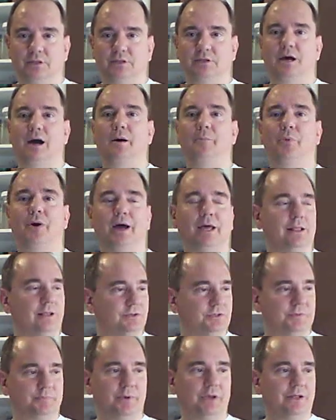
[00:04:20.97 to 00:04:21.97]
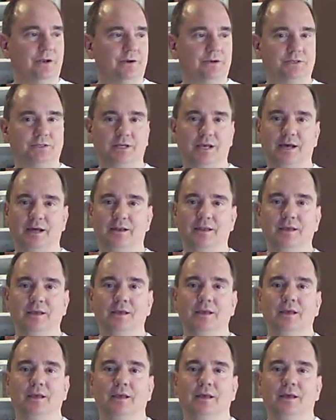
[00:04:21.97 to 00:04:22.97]
top idle speed are set.
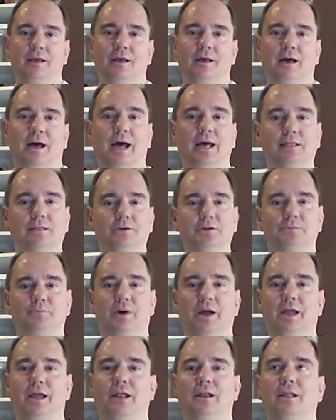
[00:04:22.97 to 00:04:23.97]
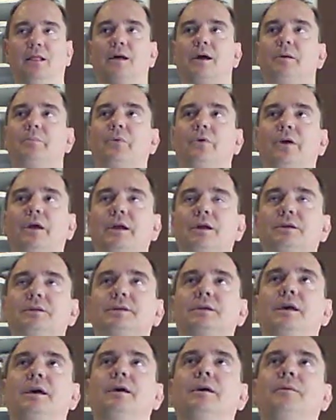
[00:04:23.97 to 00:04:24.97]
I'd lose my anti-lock brakes,
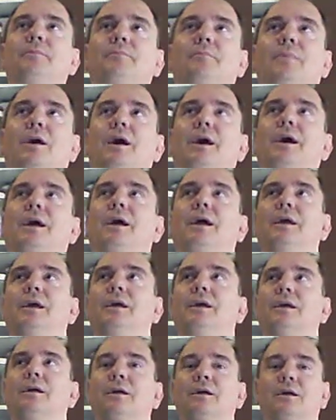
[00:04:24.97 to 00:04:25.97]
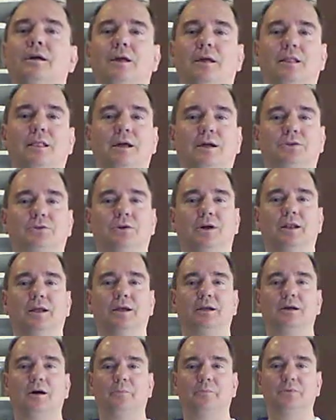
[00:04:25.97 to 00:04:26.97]
my
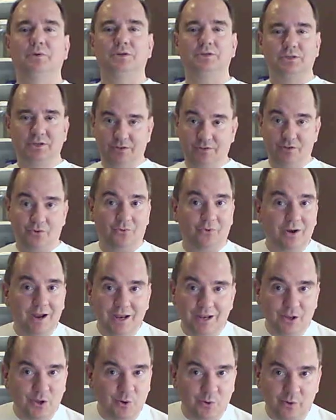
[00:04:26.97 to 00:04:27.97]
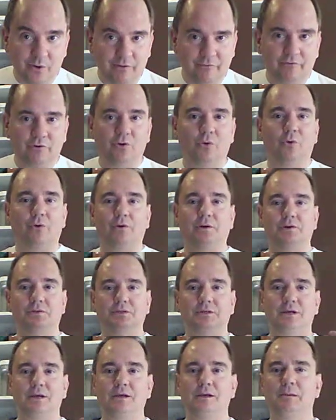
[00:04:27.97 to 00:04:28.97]
electronic compass, the radio, of
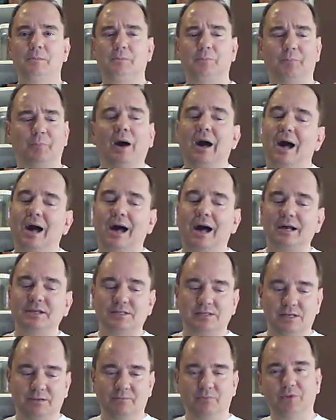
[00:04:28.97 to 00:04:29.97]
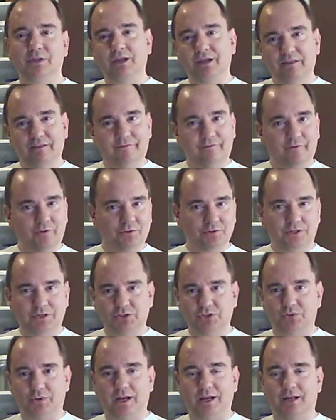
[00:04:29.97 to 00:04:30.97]
course, possibly the
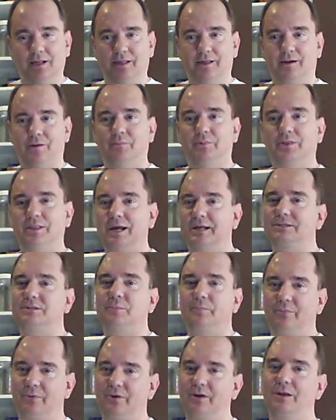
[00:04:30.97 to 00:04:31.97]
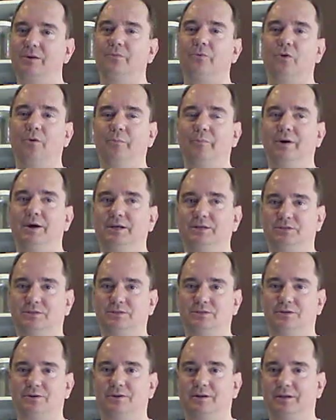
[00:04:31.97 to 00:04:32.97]
voltage regulator, but that's a pretty robust
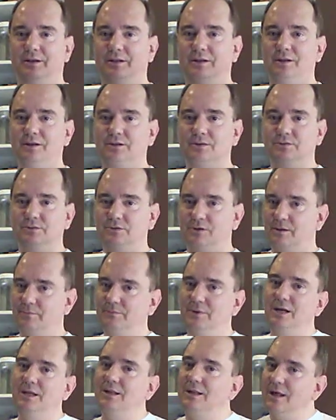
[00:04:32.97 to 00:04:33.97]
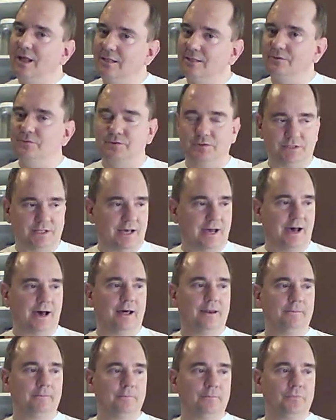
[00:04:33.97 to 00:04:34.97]
circuit, so I might not lose
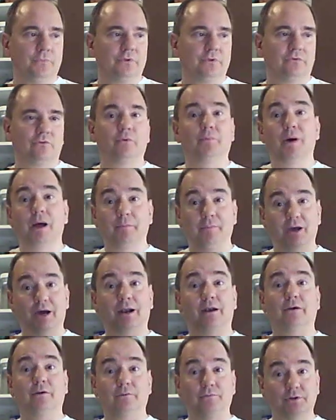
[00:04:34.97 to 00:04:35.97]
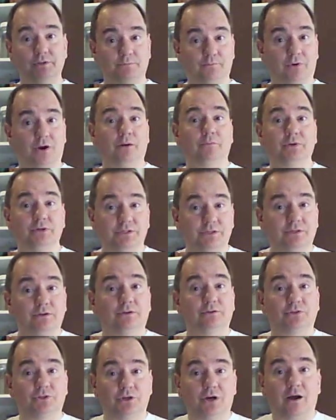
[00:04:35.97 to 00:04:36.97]
that. So my battery would probably
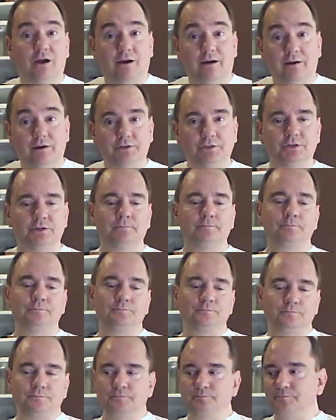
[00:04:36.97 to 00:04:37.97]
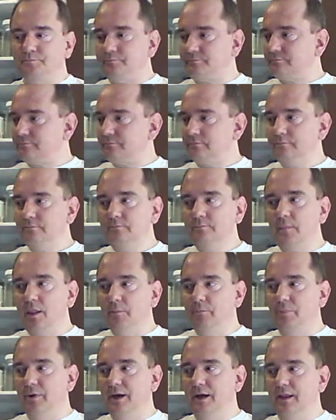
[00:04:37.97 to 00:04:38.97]
still charge.
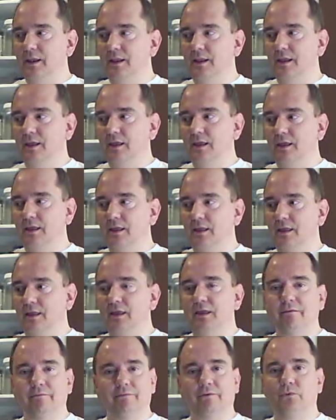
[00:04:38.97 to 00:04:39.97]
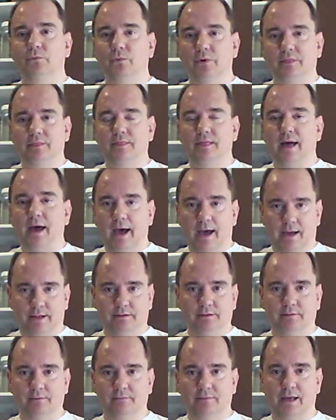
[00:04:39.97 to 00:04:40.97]
But even with
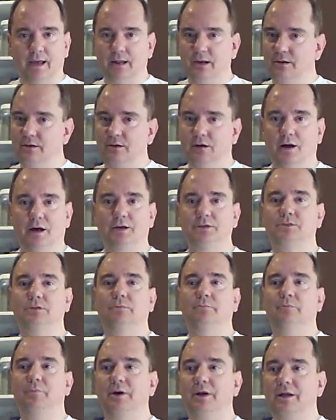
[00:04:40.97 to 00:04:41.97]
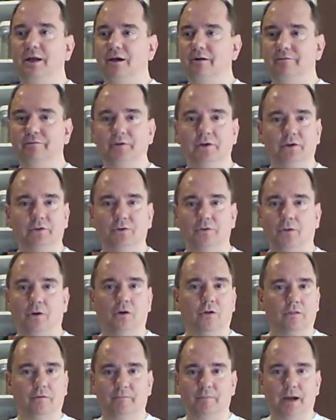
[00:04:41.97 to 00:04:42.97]
that awesome bug out vehicle,
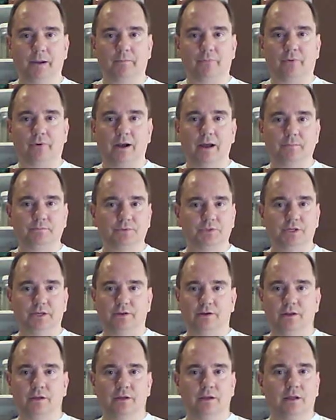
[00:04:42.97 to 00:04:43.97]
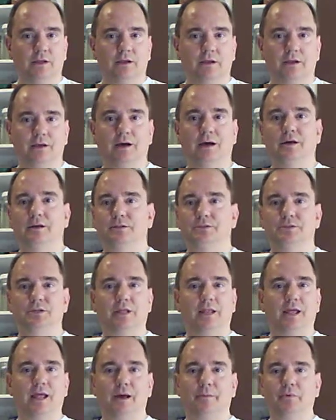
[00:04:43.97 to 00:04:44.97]
all of my preps and guns
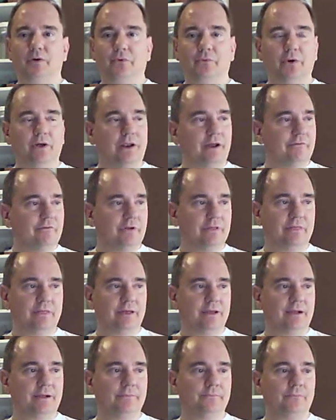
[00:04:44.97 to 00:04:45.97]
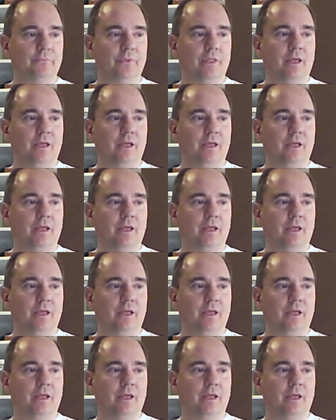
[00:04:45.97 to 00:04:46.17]
and ammo and everything,